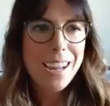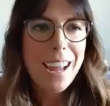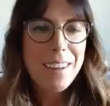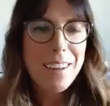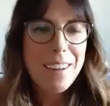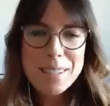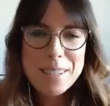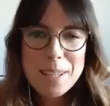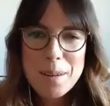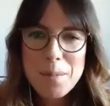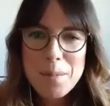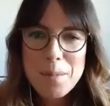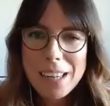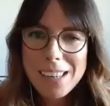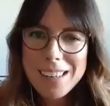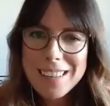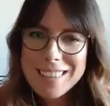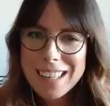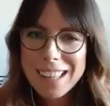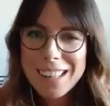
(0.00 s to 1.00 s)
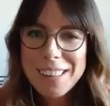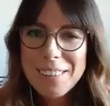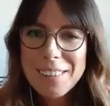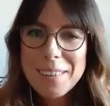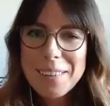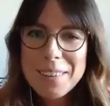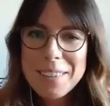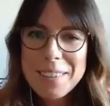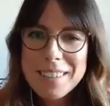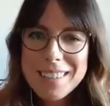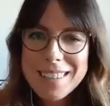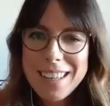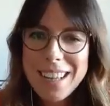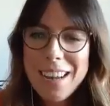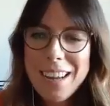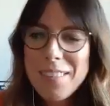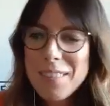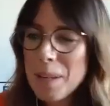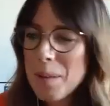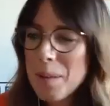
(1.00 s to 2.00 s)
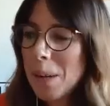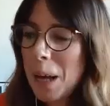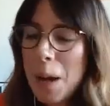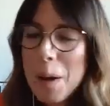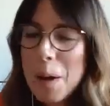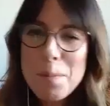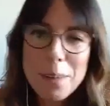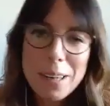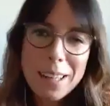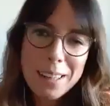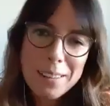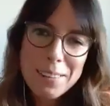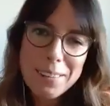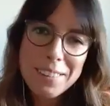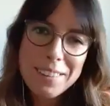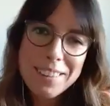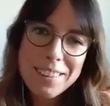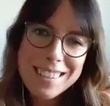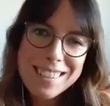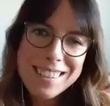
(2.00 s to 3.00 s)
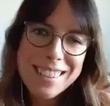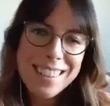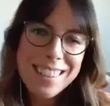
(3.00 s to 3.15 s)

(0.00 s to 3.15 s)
have so many closing thoughts. I have so many opening thoughts.